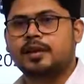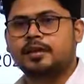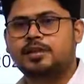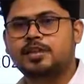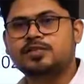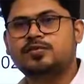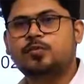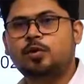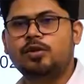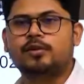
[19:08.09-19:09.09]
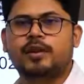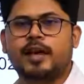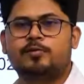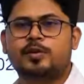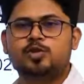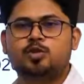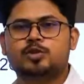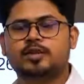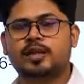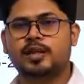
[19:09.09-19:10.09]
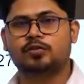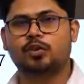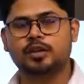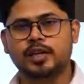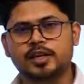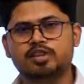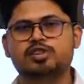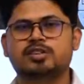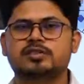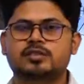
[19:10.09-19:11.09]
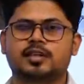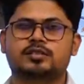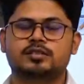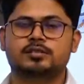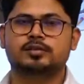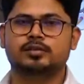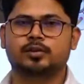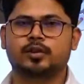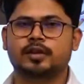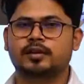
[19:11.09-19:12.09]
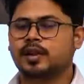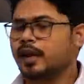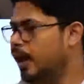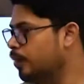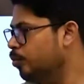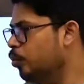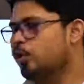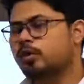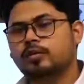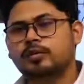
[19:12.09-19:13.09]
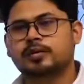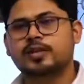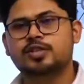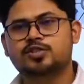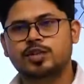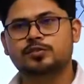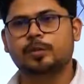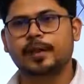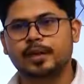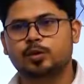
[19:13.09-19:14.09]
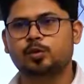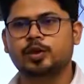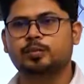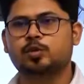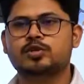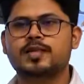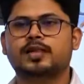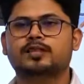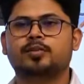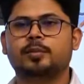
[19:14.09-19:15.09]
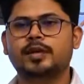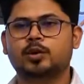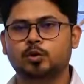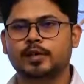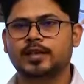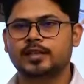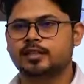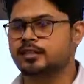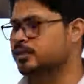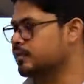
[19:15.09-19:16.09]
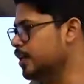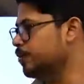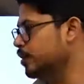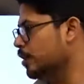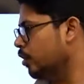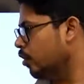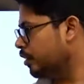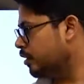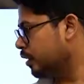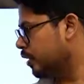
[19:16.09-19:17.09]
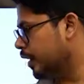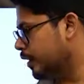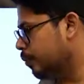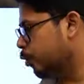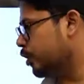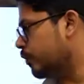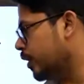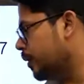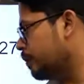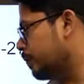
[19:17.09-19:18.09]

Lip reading: These four have been chosen for the initial stages. Okay. And more industries will be included, more sectors will be included in this scheme on a later point of time.